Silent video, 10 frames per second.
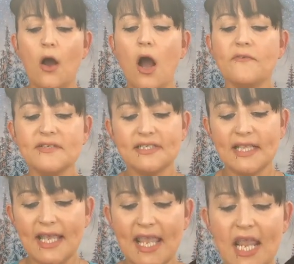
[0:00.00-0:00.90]

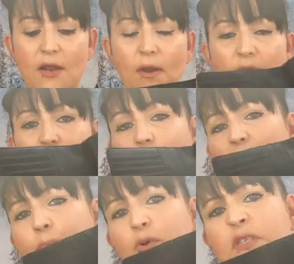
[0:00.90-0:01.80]
Obviously here I would put
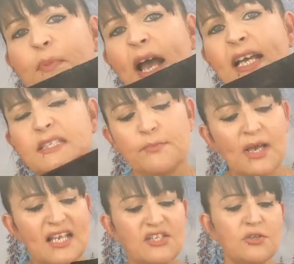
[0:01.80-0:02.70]
my bus pass,
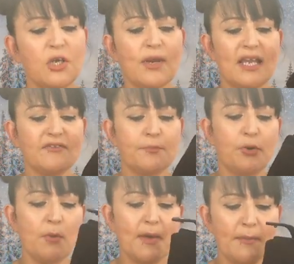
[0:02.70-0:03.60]
but as you know, I have to
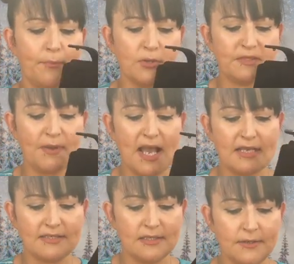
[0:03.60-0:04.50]
put my bus
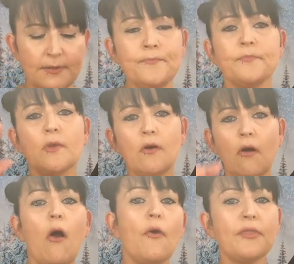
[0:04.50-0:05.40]
pass
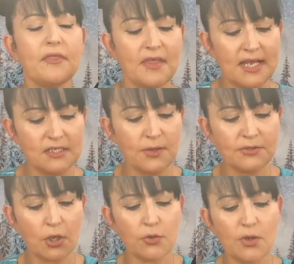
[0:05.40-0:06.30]
on the thing. So I
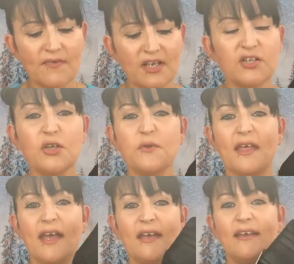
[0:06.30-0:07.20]
don't know if I can do
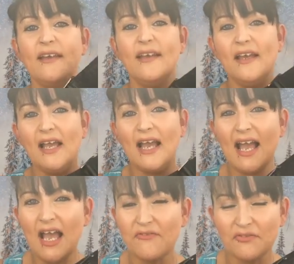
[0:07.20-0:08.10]
that. I
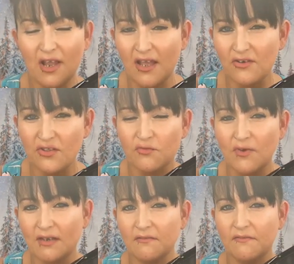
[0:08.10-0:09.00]
have an, another
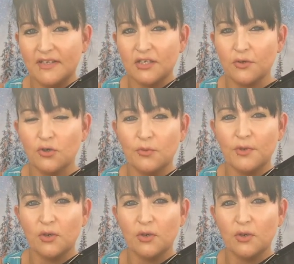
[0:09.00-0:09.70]
rant video coming